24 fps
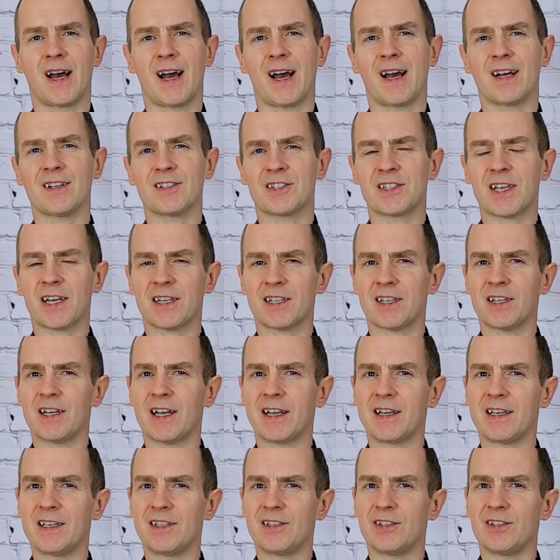and
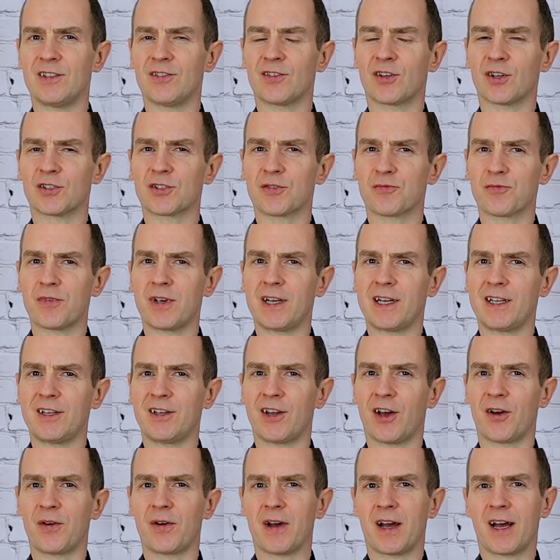secondly, you've got to really
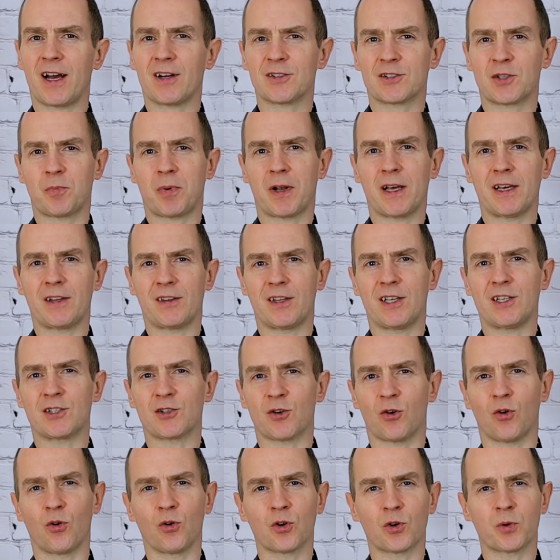know how to play these
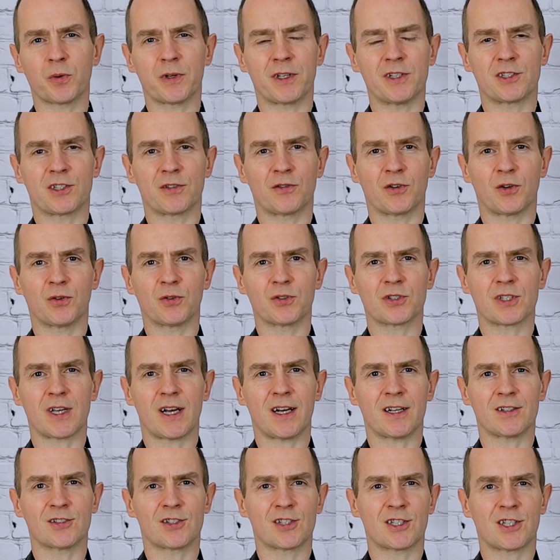awkward intervals
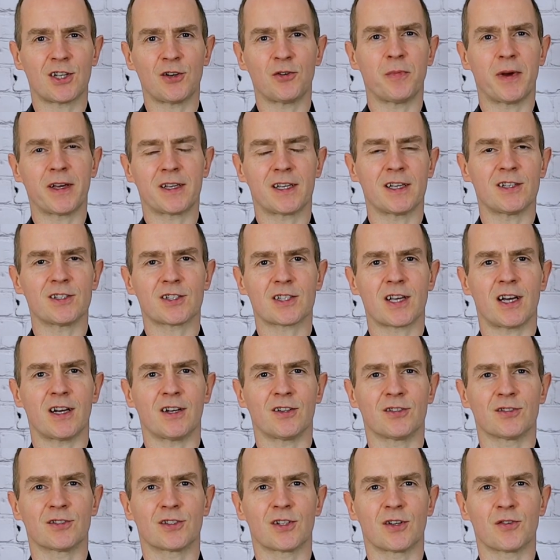and still make it
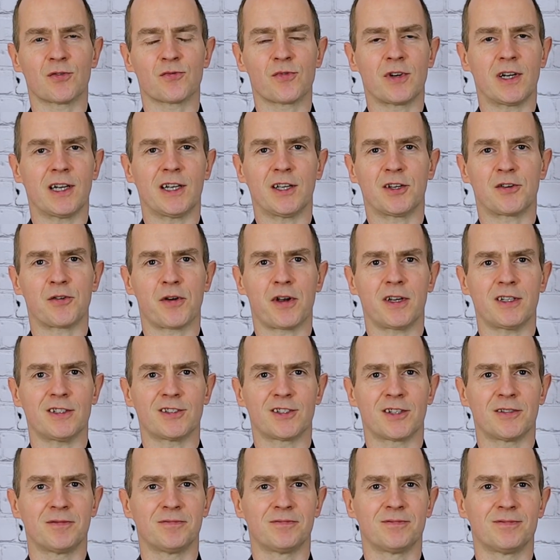sound really
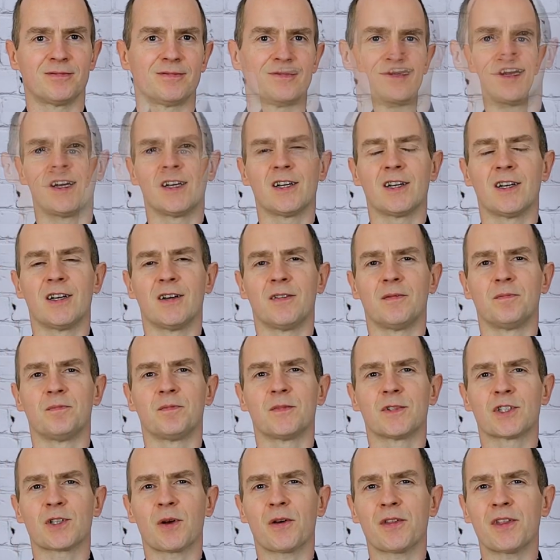great.
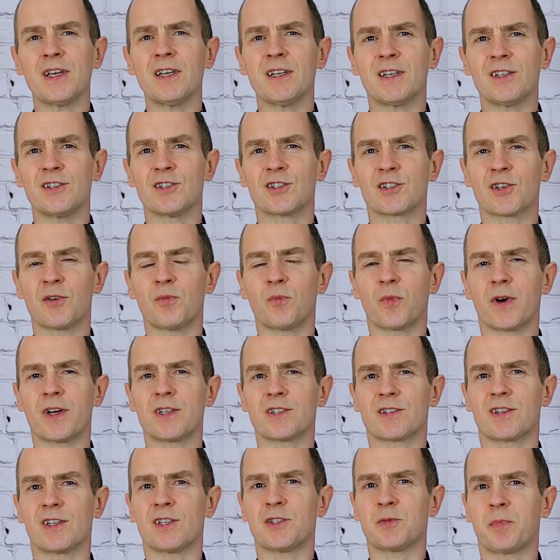So I think in some
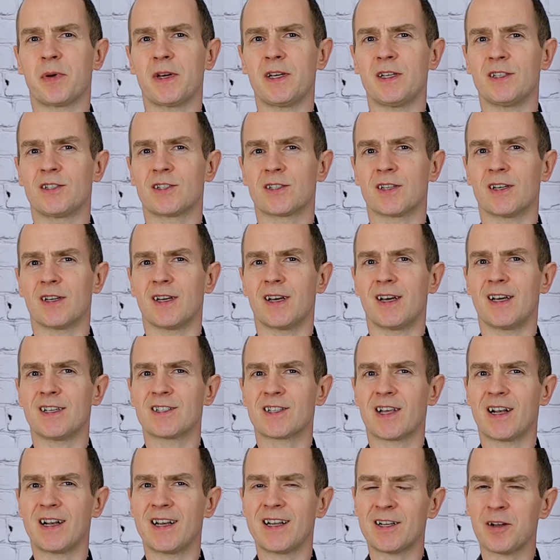ways this piece is
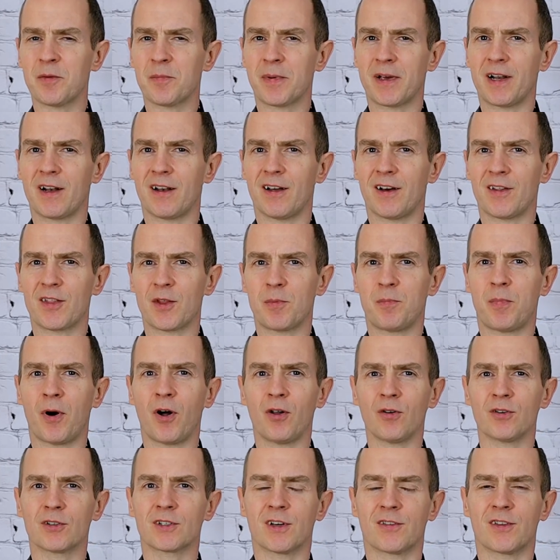a little bit like the
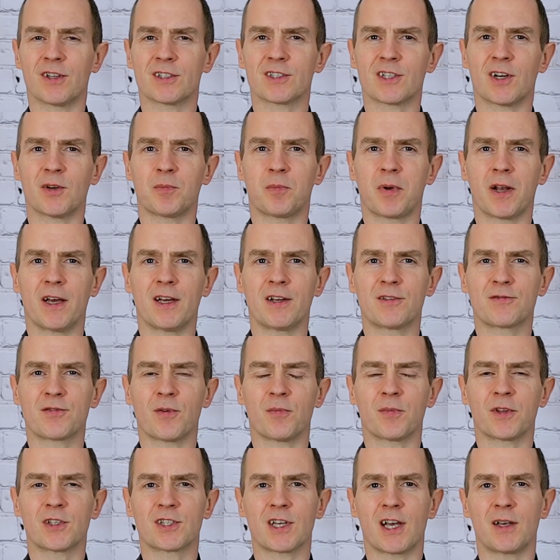polka that I played
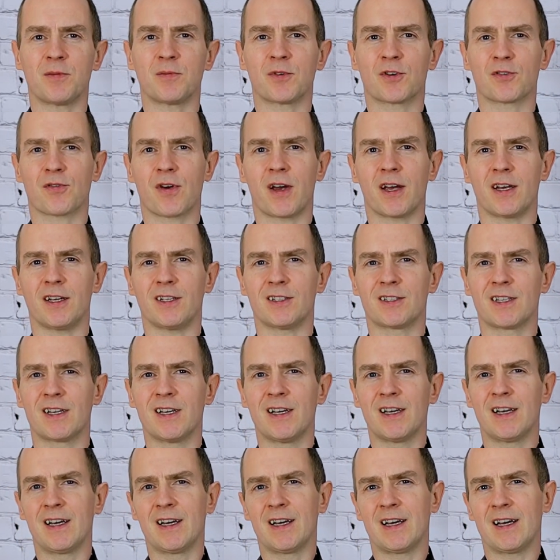from the same grade,
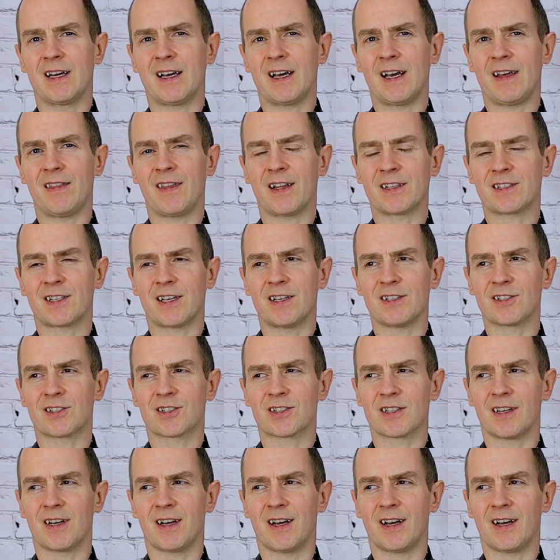in that it's